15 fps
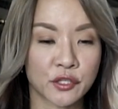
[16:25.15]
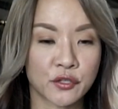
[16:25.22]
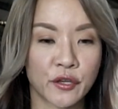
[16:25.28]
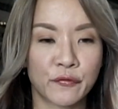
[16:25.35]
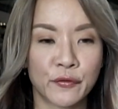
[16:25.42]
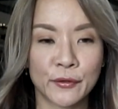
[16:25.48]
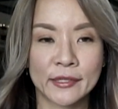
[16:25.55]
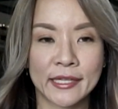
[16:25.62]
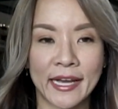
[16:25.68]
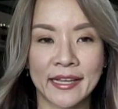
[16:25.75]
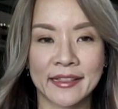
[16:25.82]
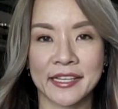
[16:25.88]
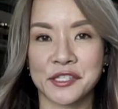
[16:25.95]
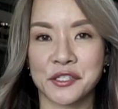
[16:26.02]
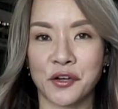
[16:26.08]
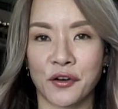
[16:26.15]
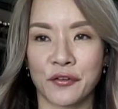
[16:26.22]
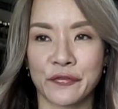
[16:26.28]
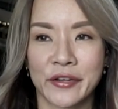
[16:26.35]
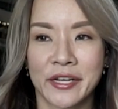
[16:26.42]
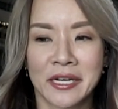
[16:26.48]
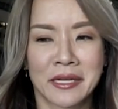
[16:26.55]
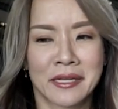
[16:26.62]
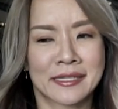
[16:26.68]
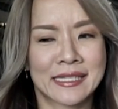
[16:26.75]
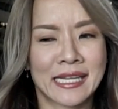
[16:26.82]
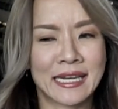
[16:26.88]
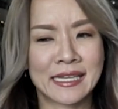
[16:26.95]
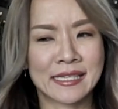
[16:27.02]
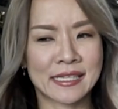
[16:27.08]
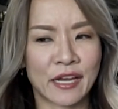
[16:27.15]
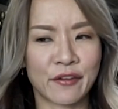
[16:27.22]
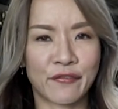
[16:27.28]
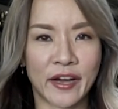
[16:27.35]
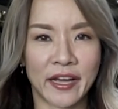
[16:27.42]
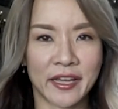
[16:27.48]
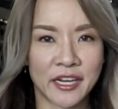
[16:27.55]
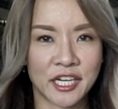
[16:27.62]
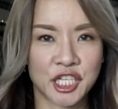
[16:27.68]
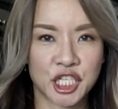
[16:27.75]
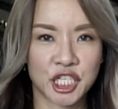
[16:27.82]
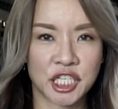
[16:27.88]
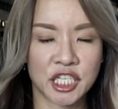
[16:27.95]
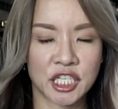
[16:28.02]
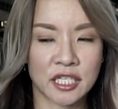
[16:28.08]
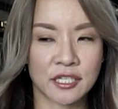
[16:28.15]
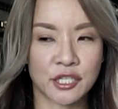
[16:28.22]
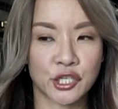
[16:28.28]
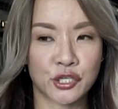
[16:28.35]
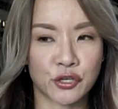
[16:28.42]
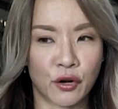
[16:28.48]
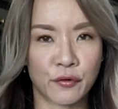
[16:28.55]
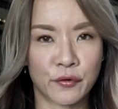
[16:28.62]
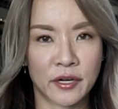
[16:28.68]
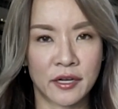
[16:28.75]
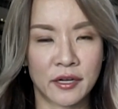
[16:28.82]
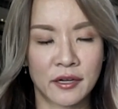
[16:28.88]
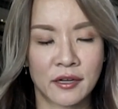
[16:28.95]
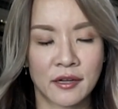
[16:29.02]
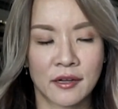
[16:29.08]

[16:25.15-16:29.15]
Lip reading: So if you like that sort of slightly sci-fi-ish genre